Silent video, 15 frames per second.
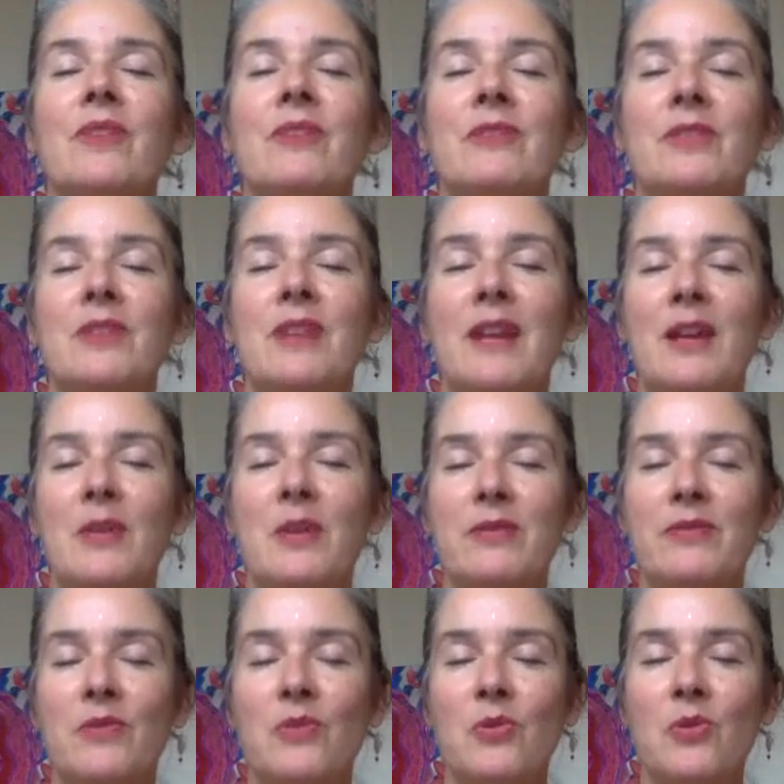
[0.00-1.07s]
Feel how we've
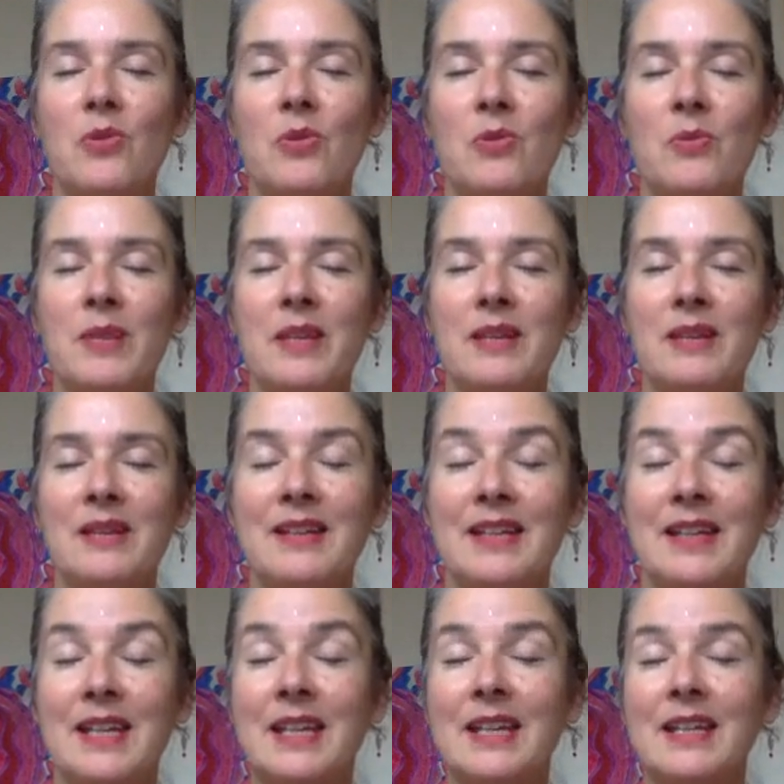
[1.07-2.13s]
all been
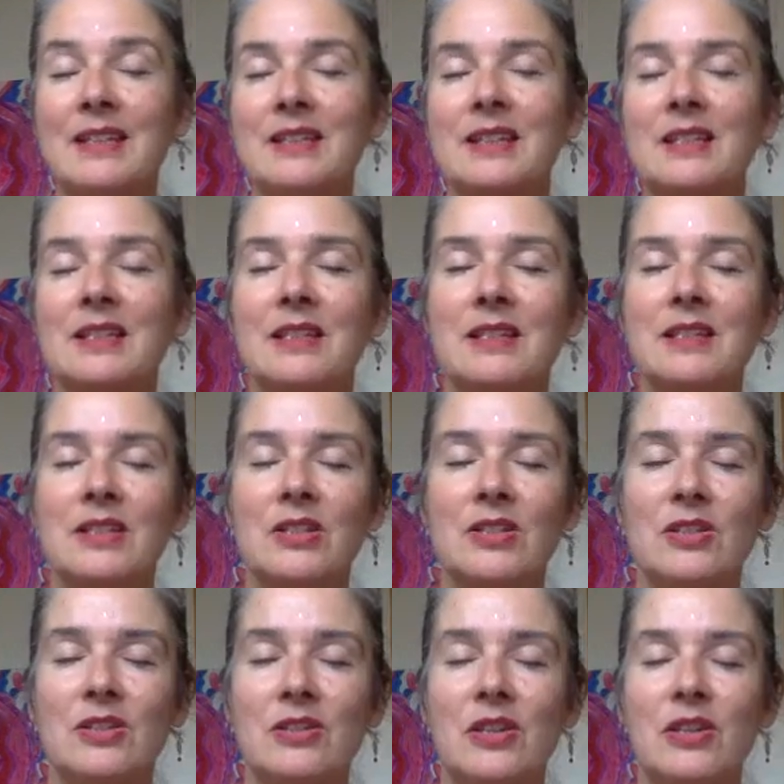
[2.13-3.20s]
connected in this
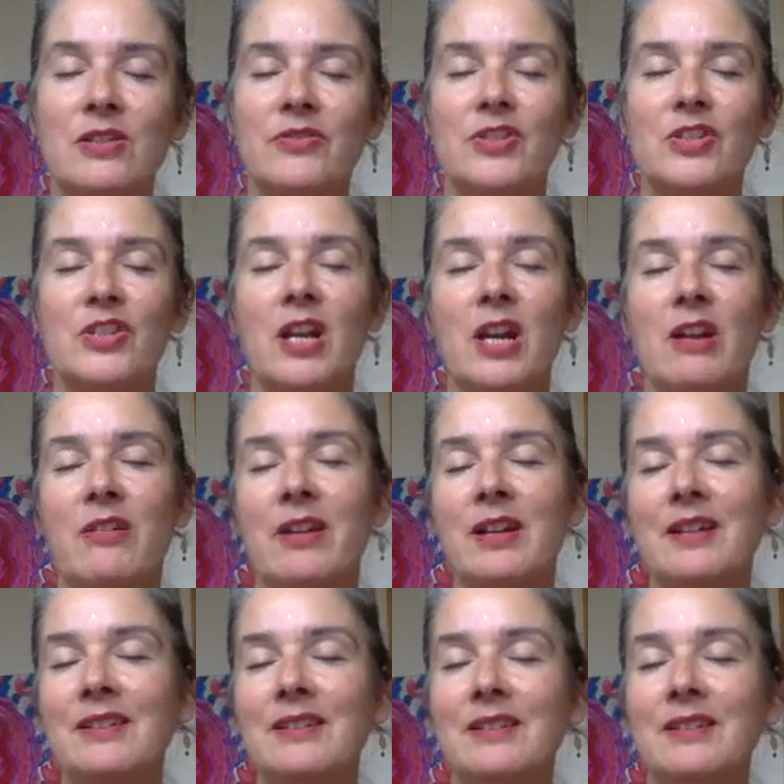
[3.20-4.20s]
circle of sharing.